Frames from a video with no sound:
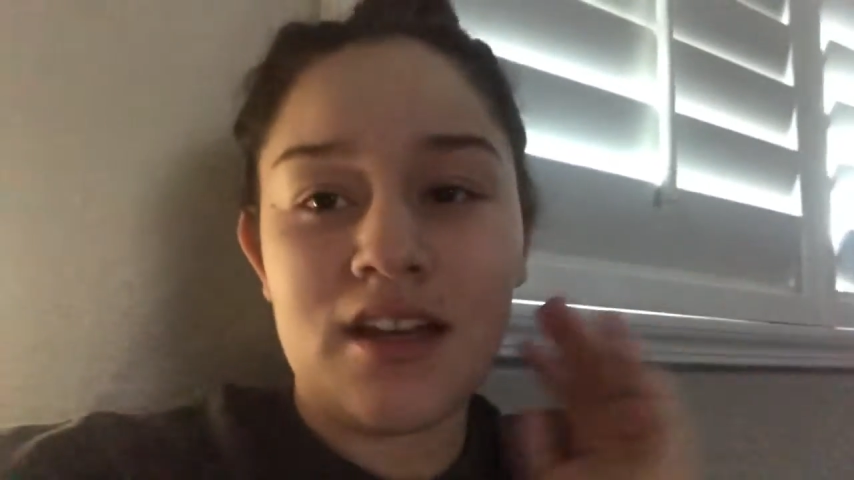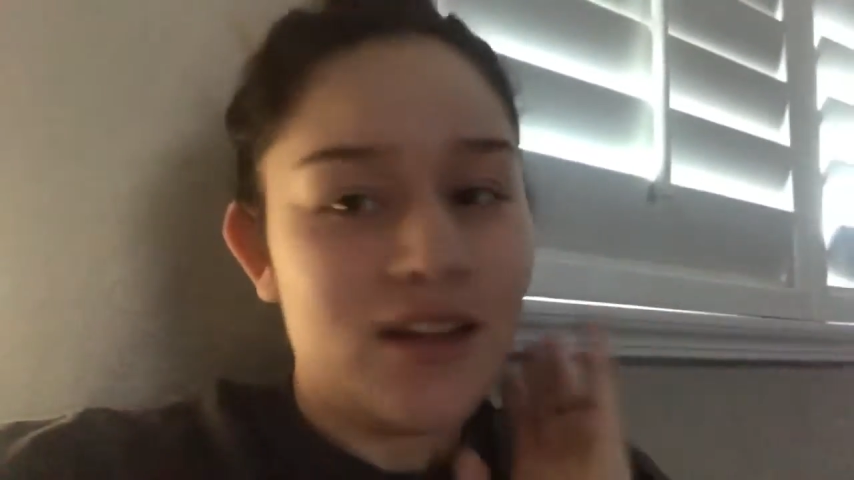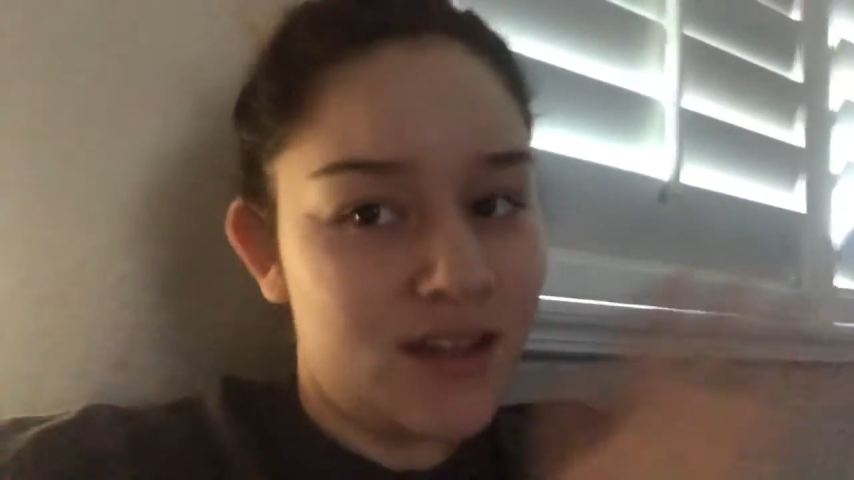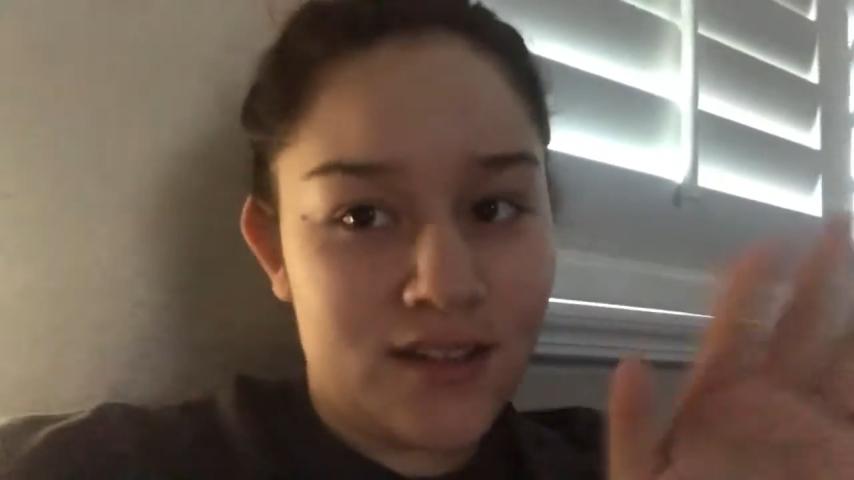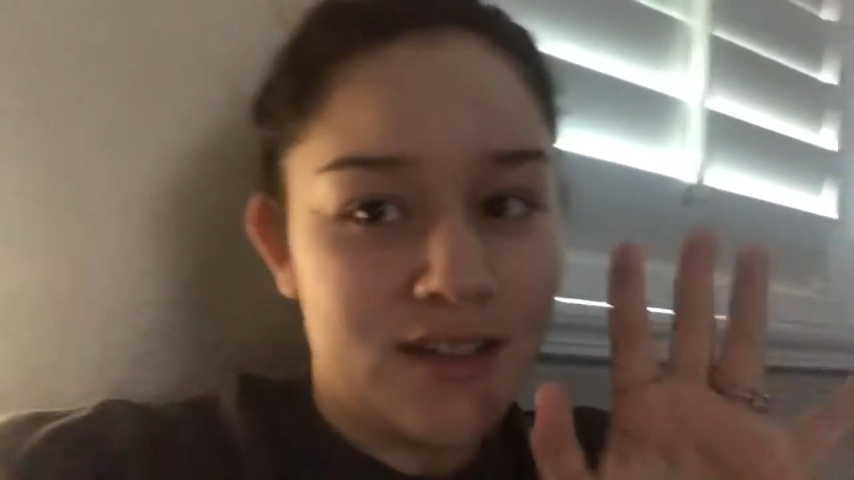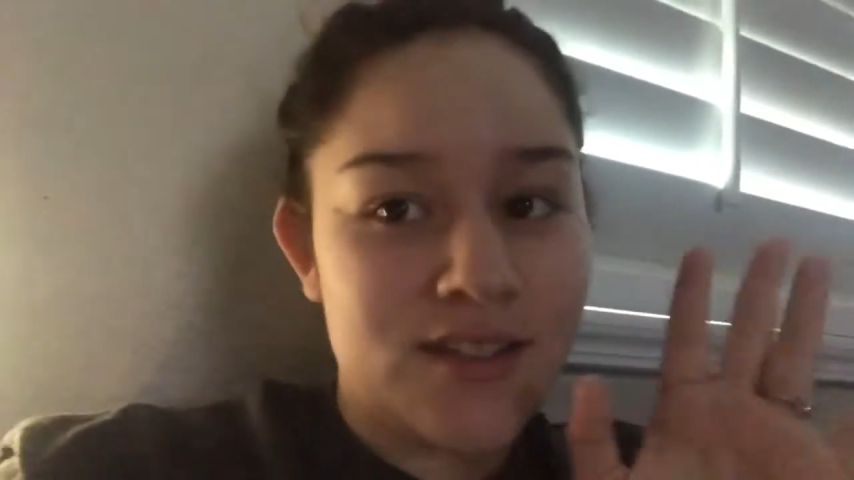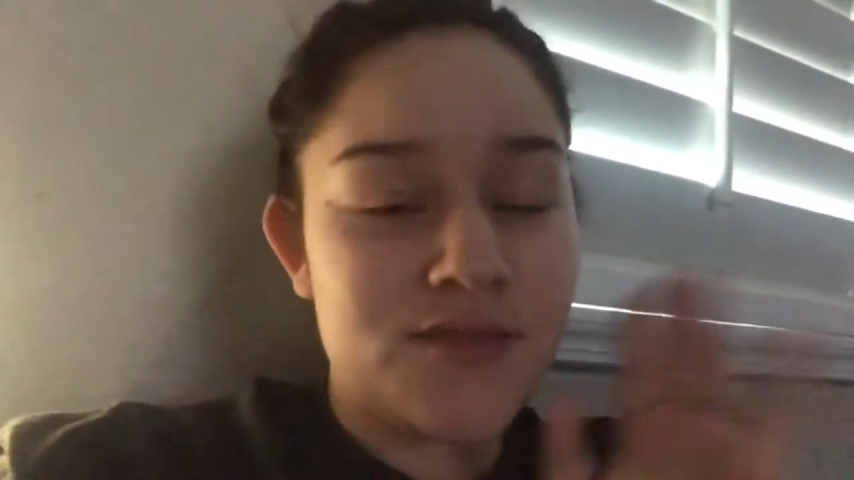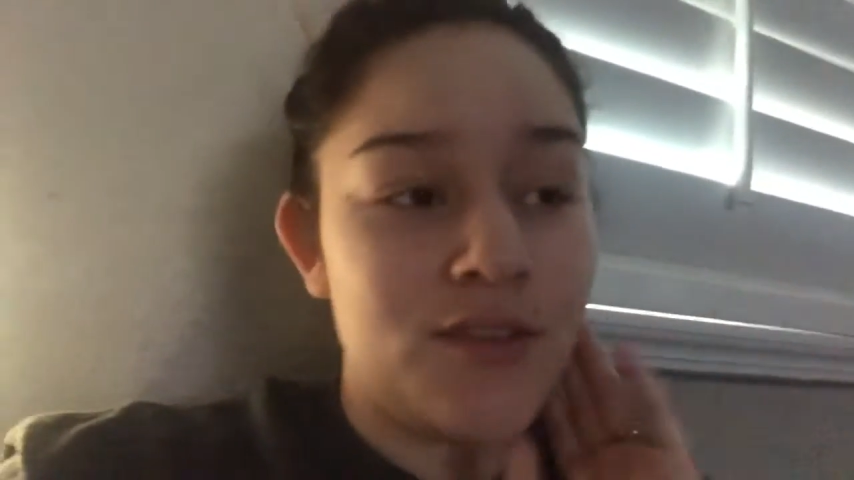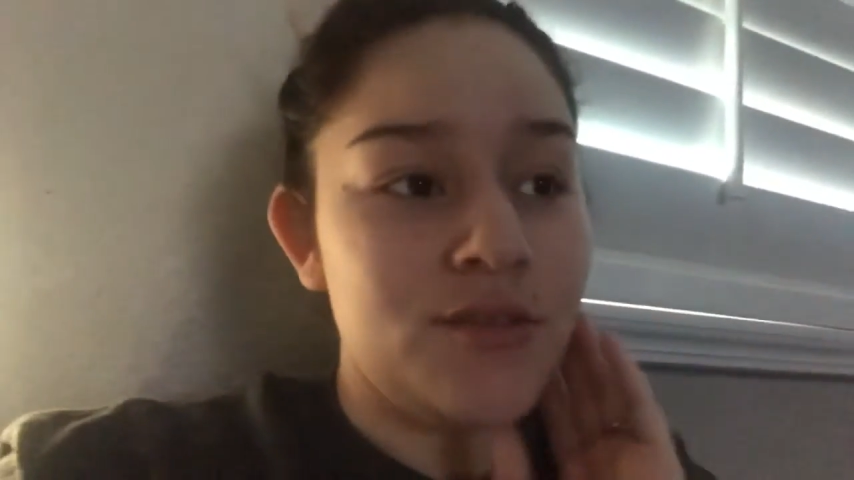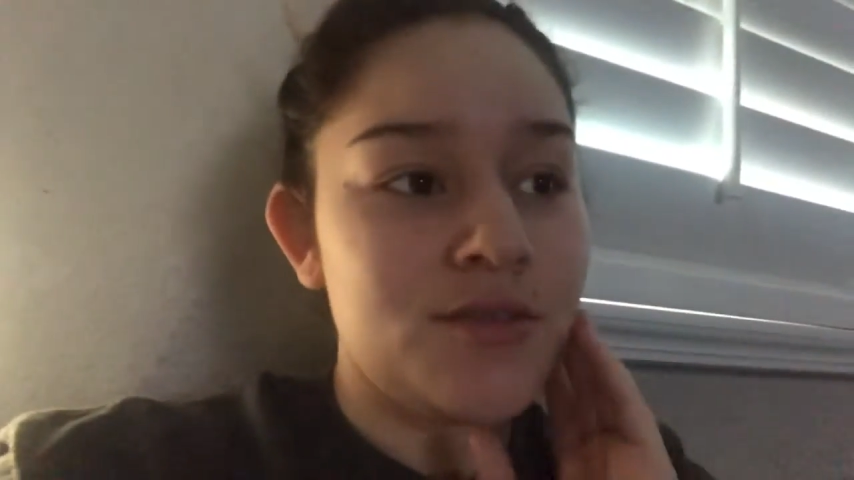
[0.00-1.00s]
Like I just
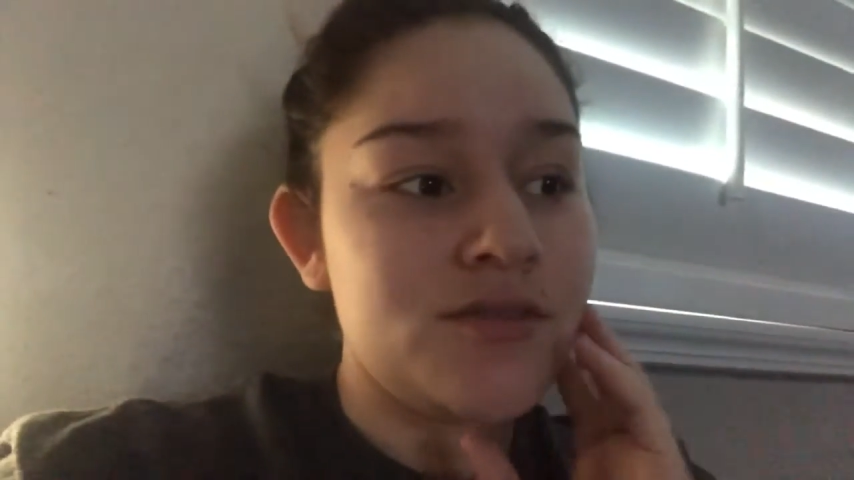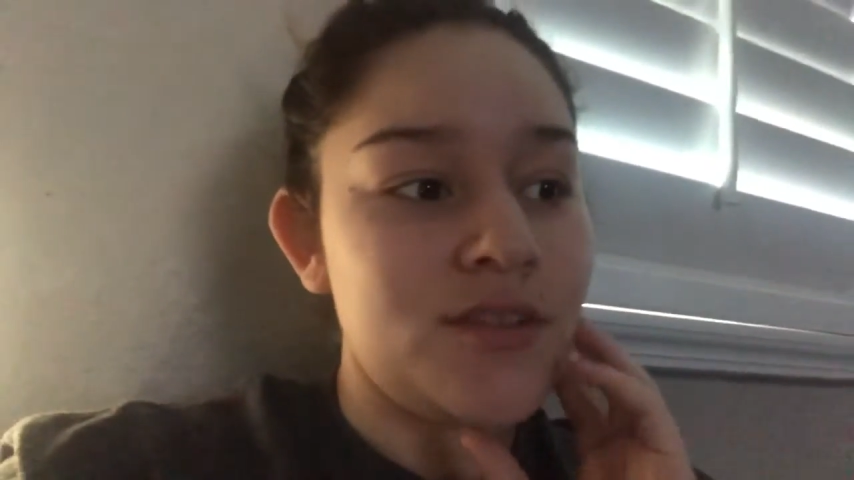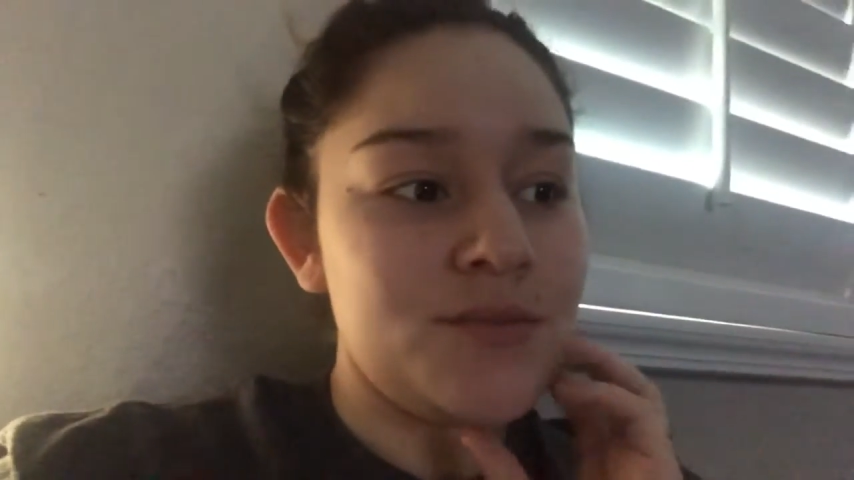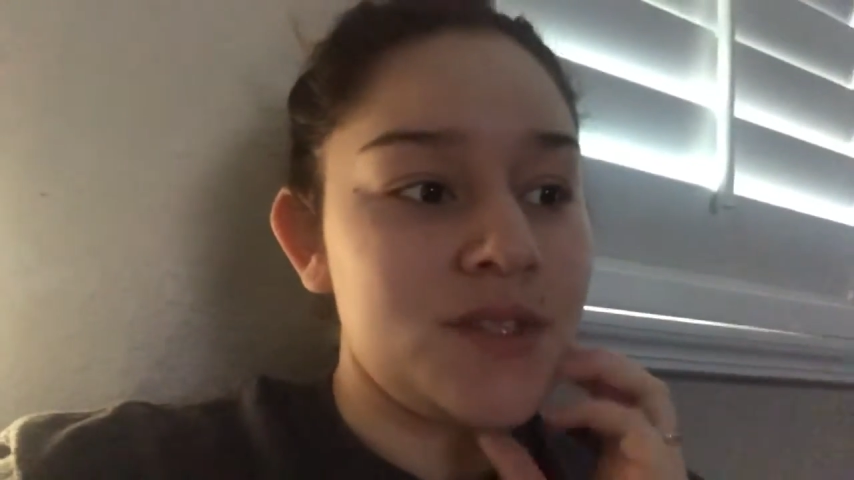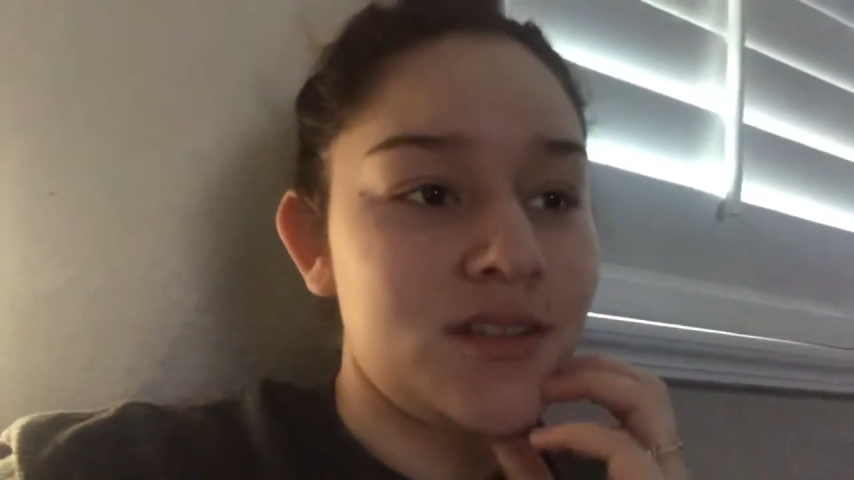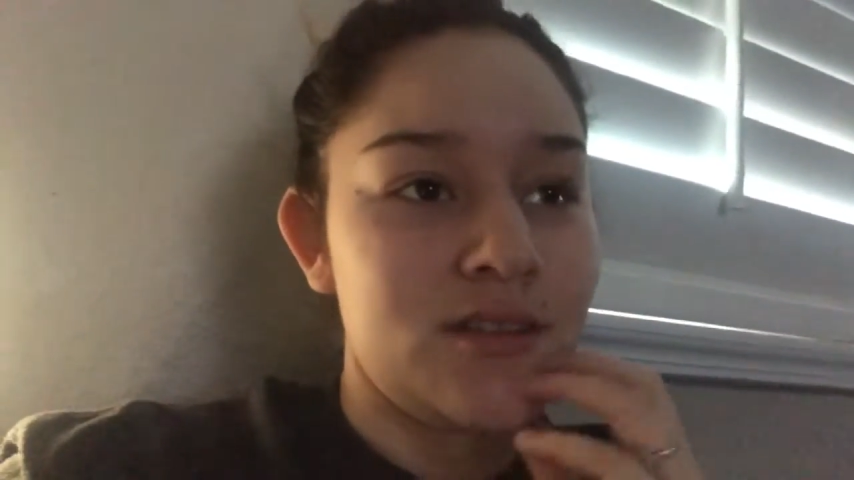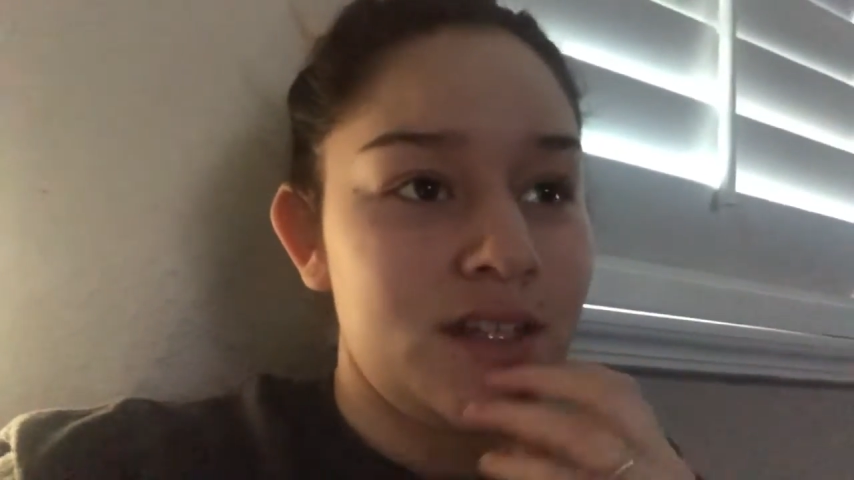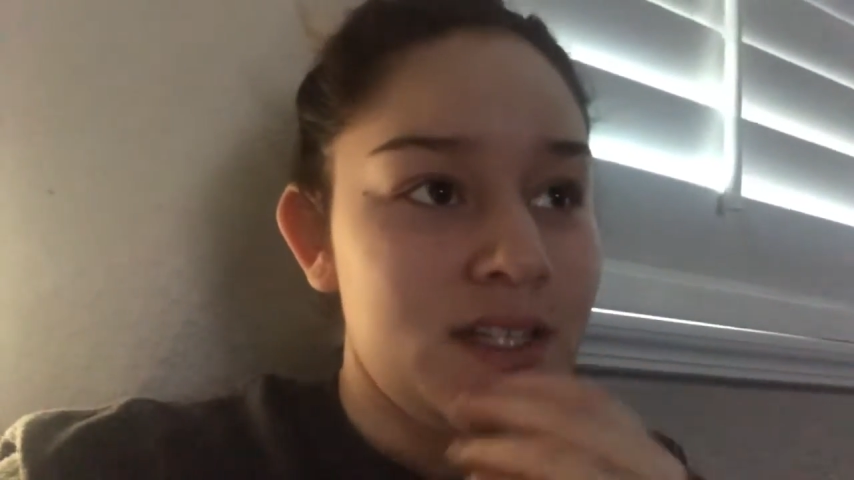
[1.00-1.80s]
felt gross, so I was like, okay,